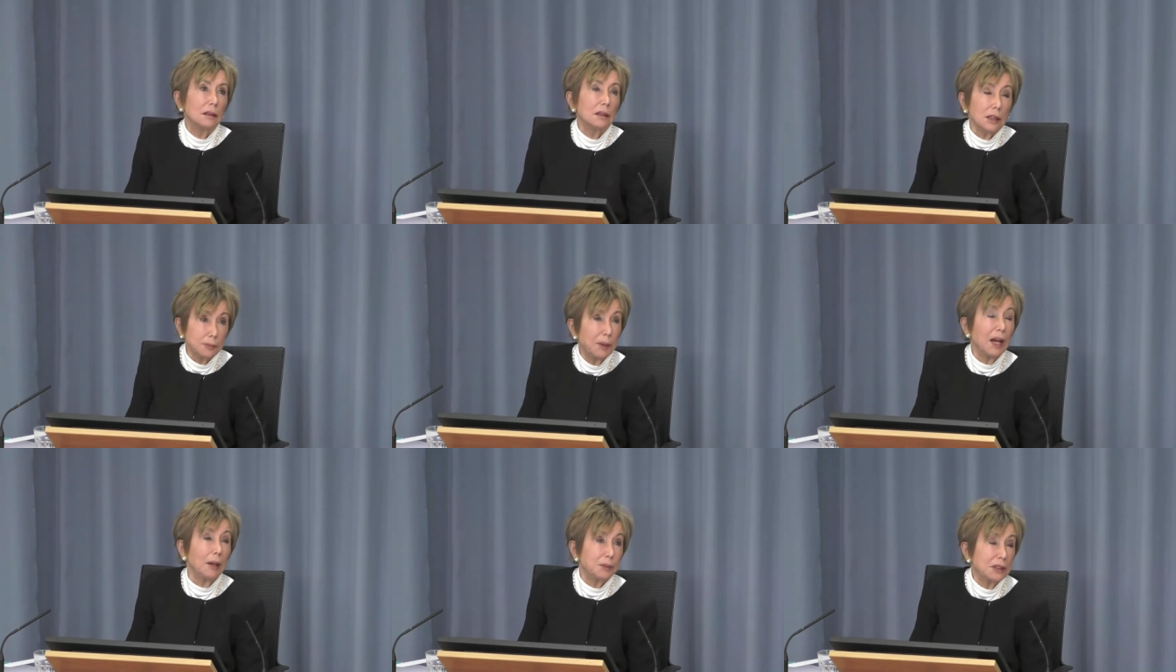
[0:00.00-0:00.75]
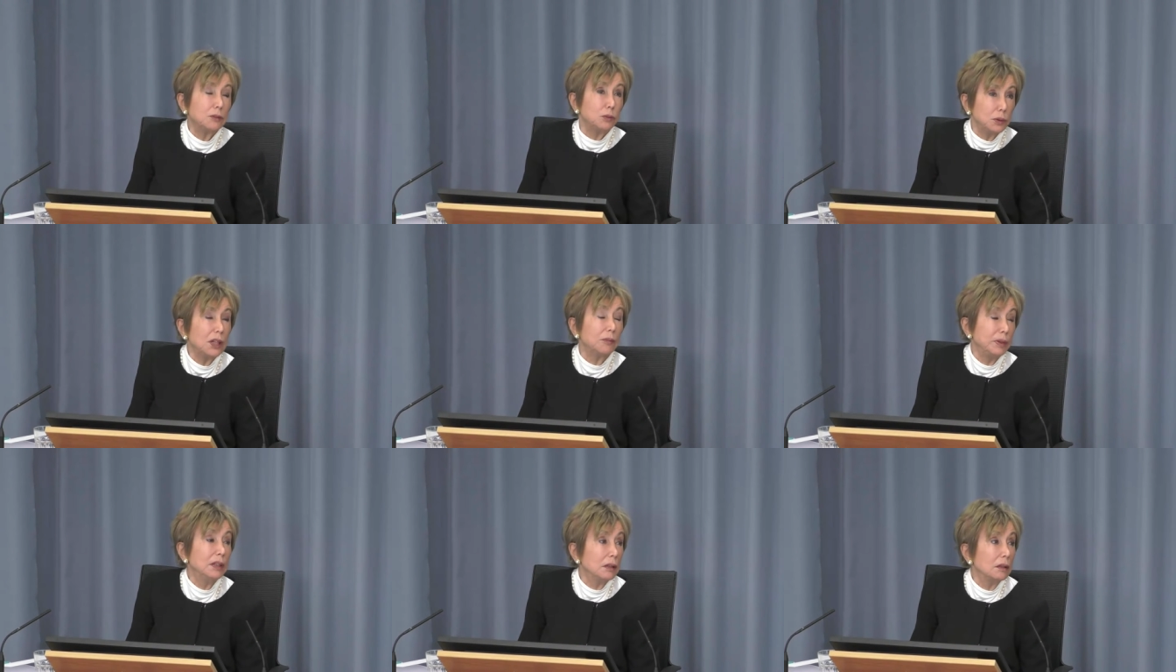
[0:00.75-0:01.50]
yes perhaps it would
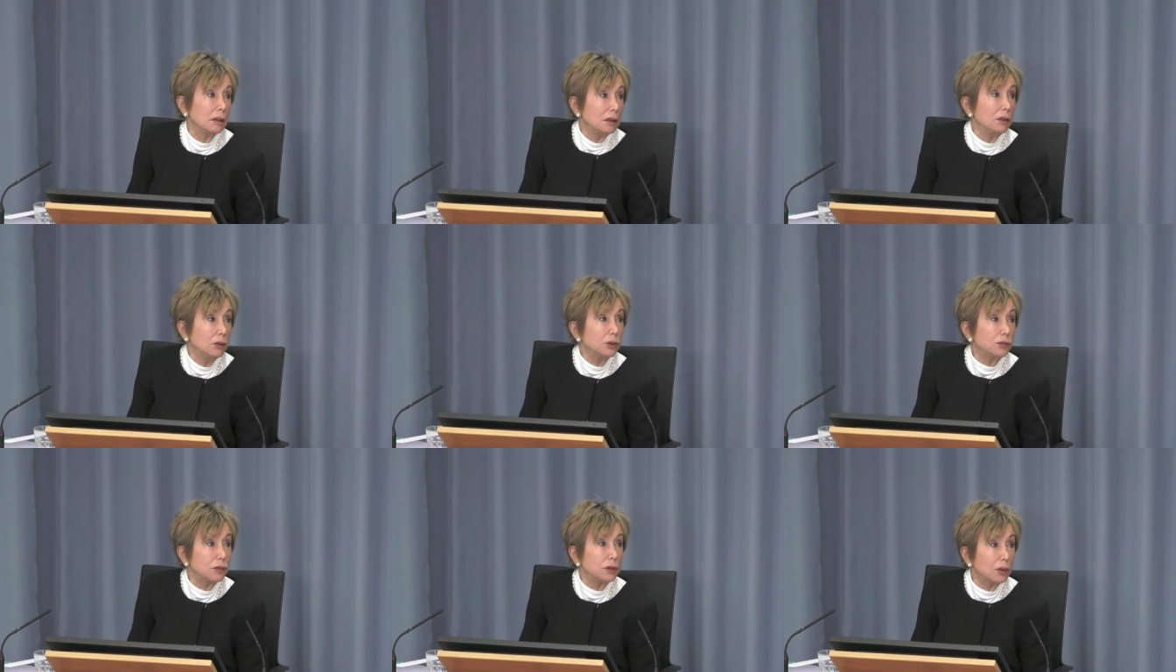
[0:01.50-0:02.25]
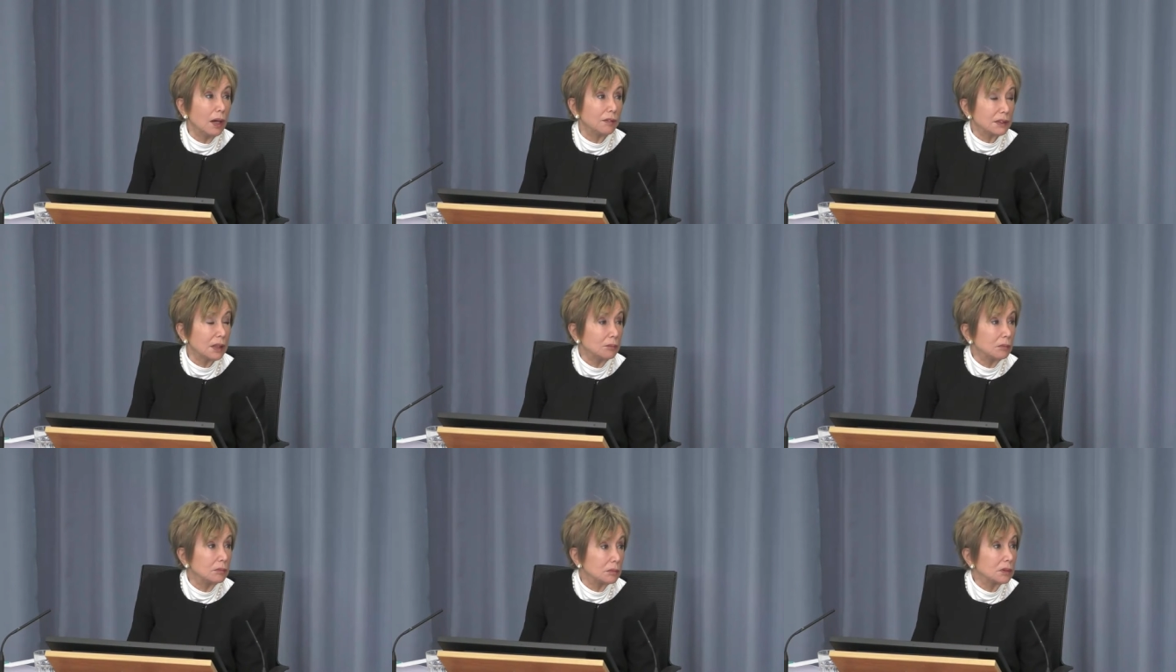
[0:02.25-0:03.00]
have been useful to have
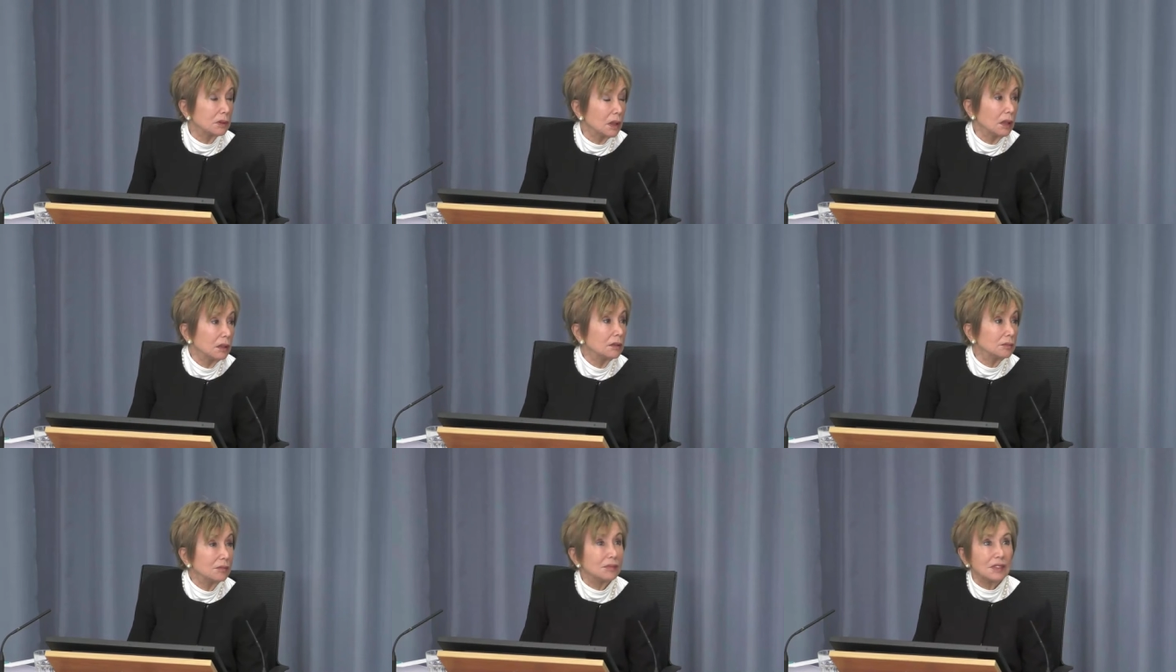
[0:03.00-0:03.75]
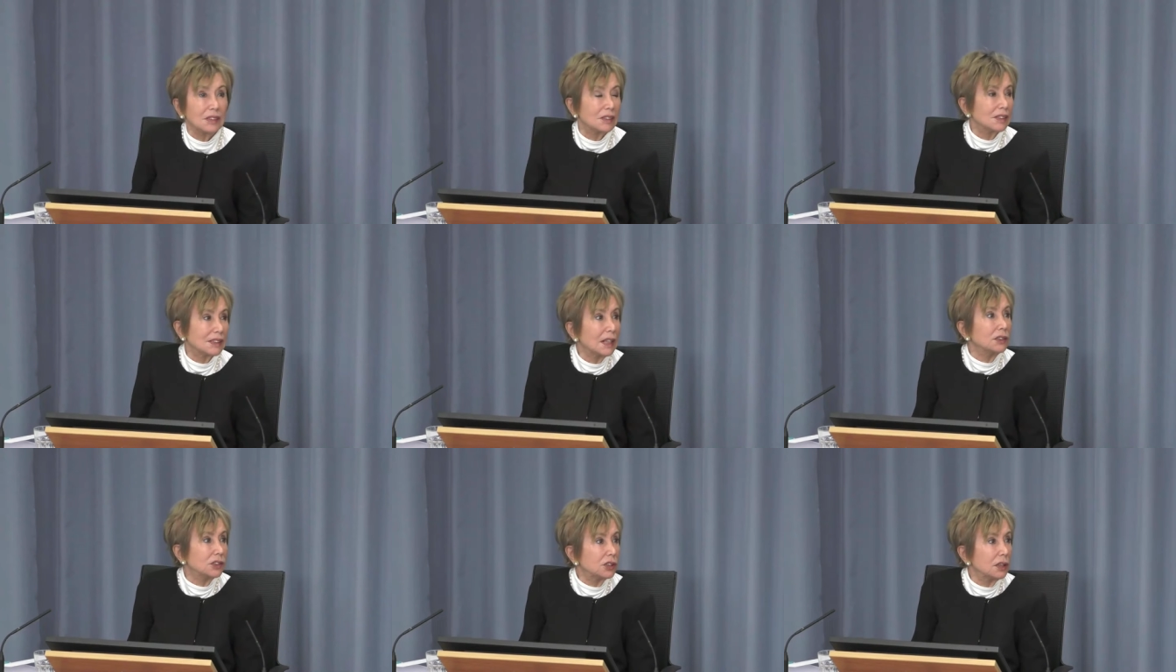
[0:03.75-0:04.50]
some uh,
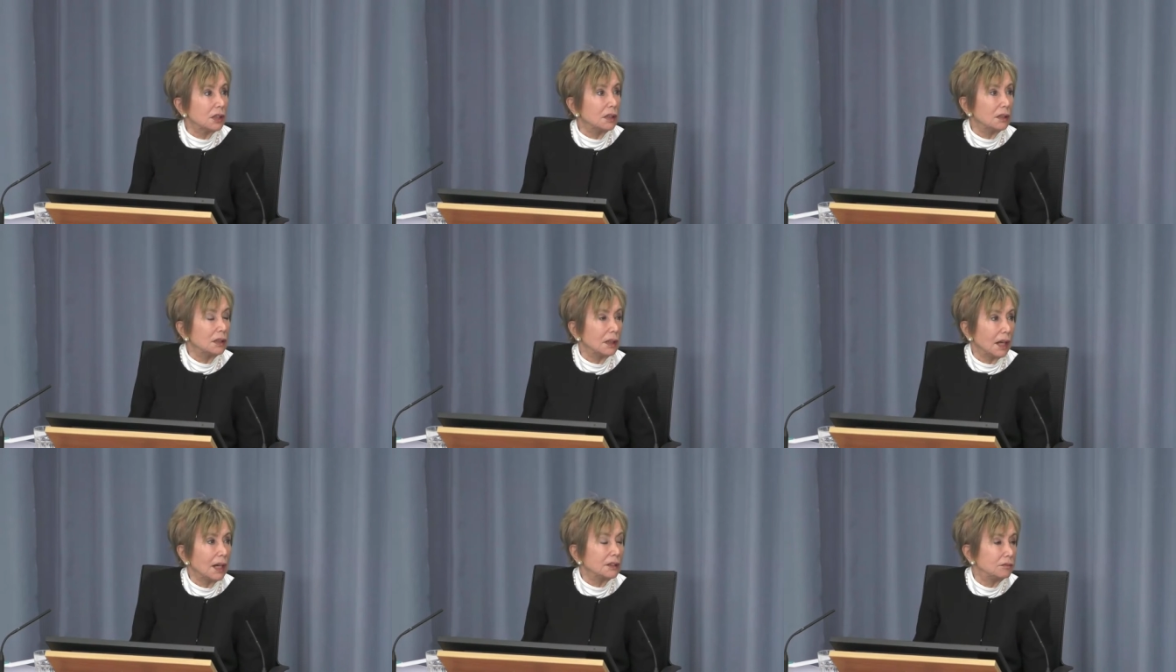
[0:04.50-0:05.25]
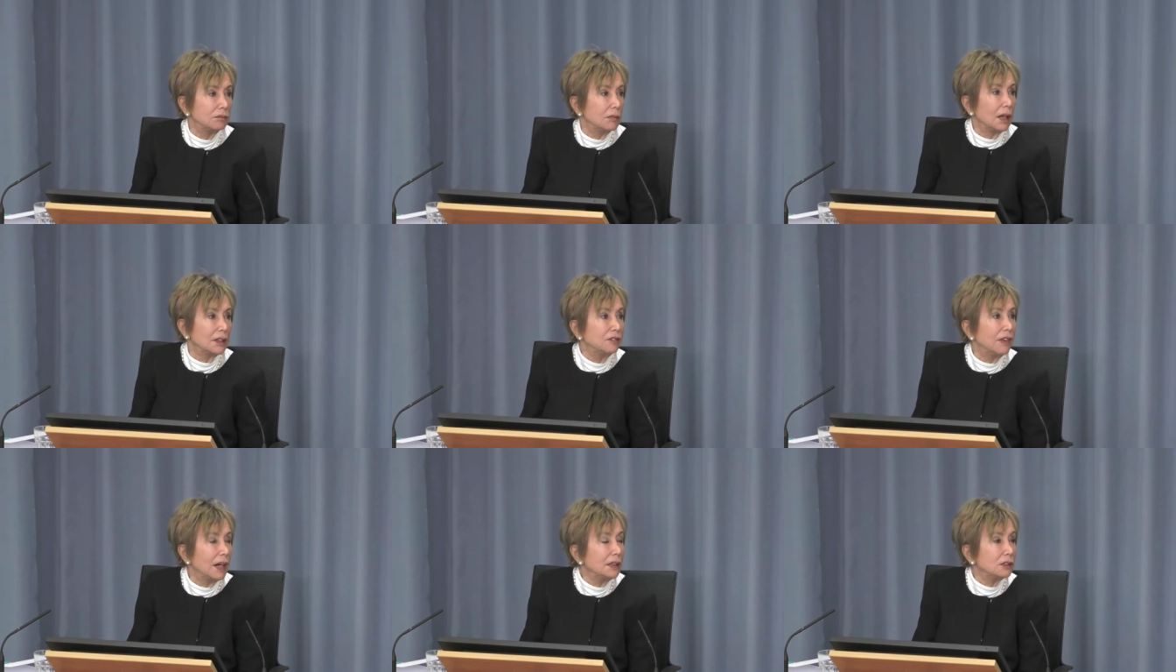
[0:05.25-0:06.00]
central ad
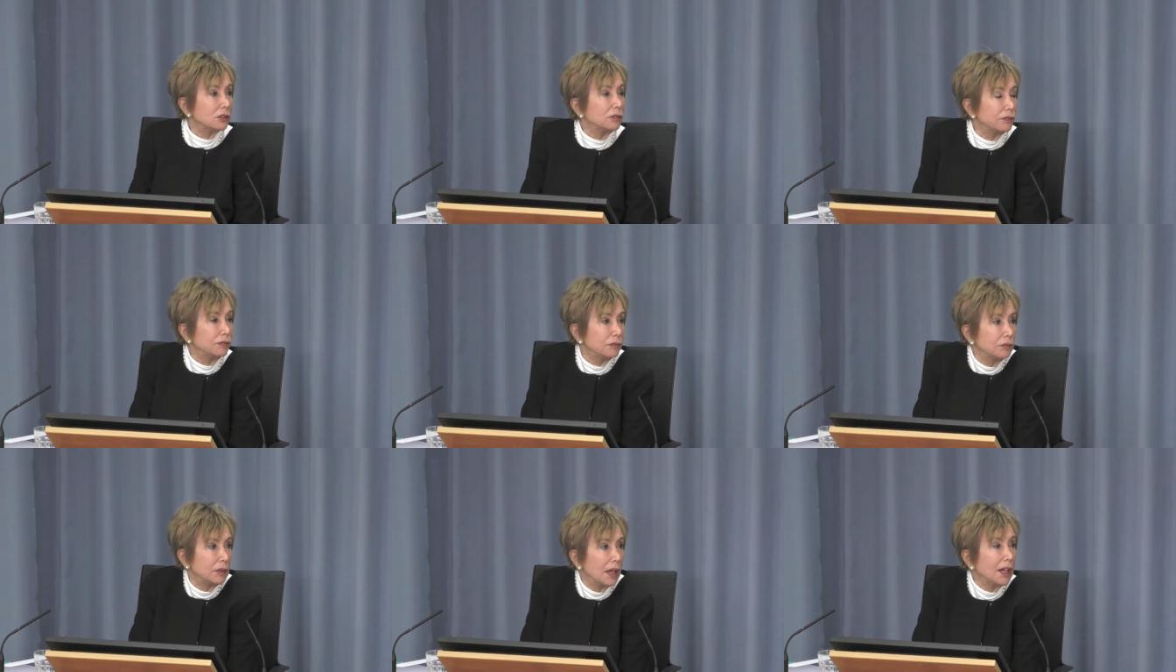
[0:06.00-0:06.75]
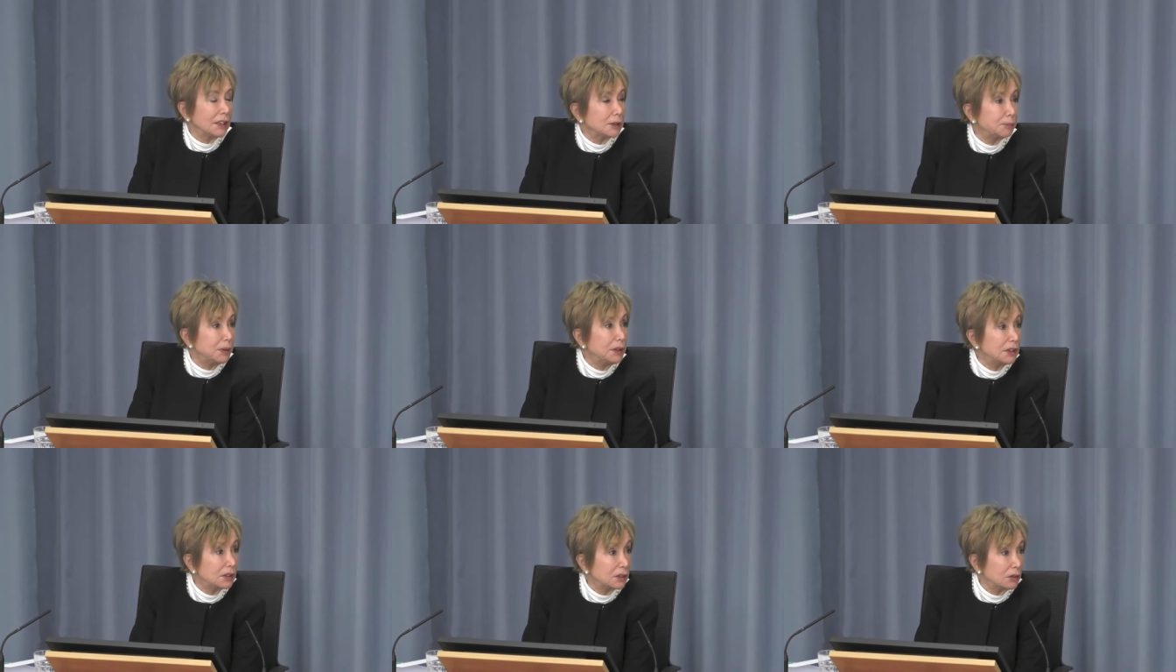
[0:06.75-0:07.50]
advice of
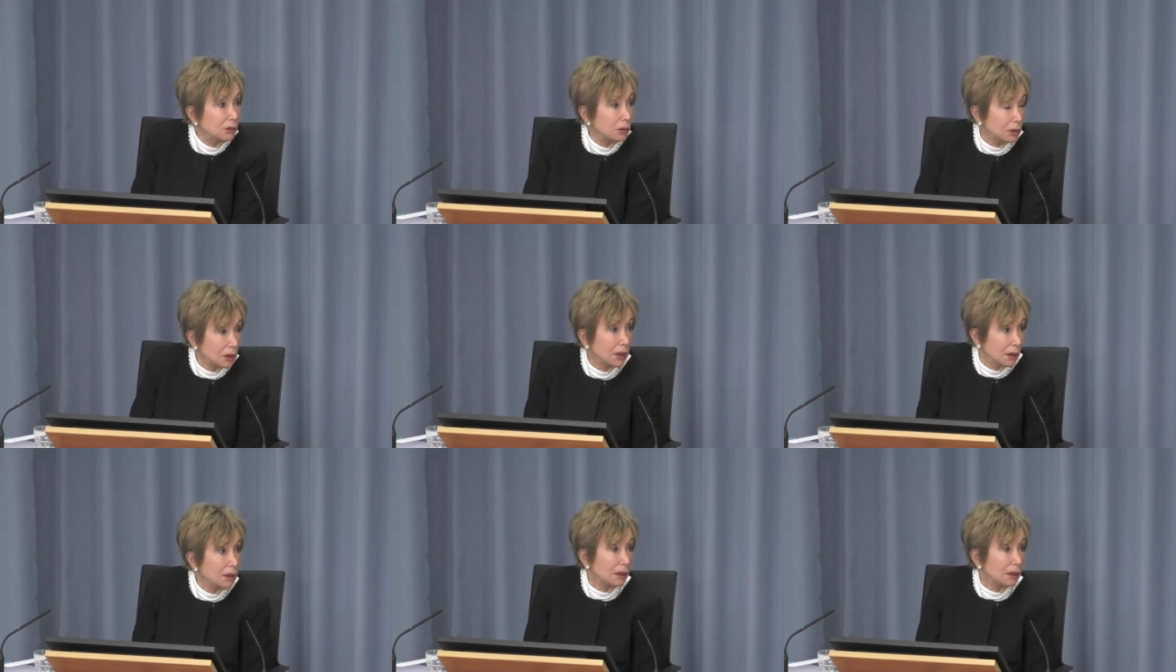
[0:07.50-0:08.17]
experts or uh,